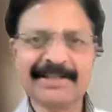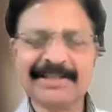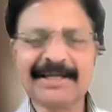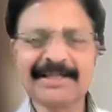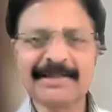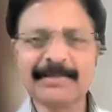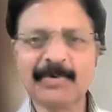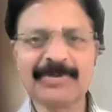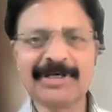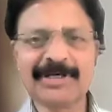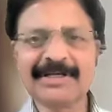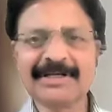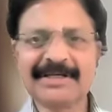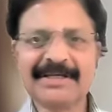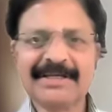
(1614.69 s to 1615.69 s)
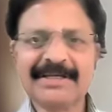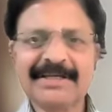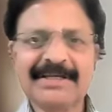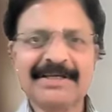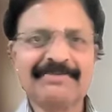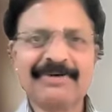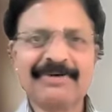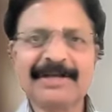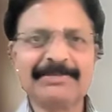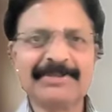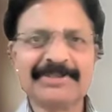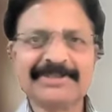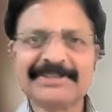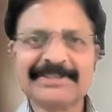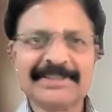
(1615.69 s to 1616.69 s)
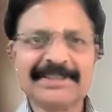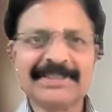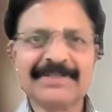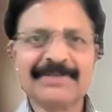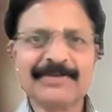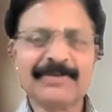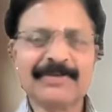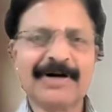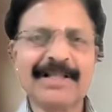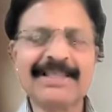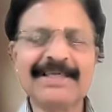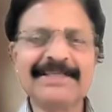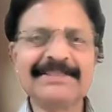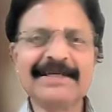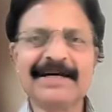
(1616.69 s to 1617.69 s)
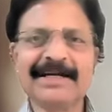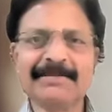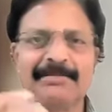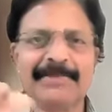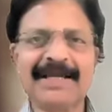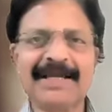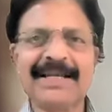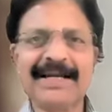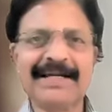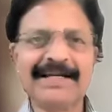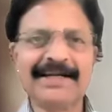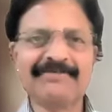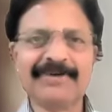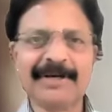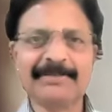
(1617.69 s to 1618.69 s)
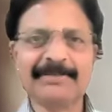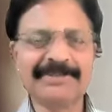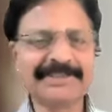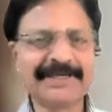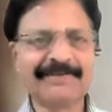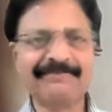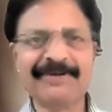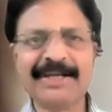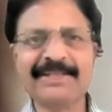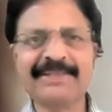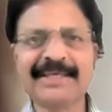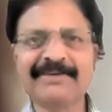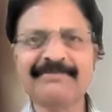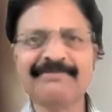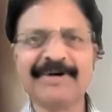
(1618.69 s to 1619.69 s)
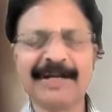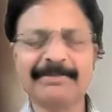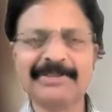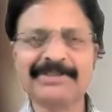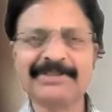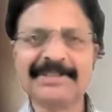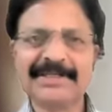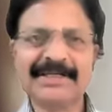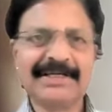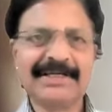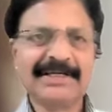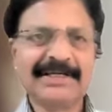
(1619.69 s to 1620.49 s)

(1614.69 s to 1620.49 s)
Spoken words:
They are the motor fibers. So all these are myelinated fibers. They are very thick fibers.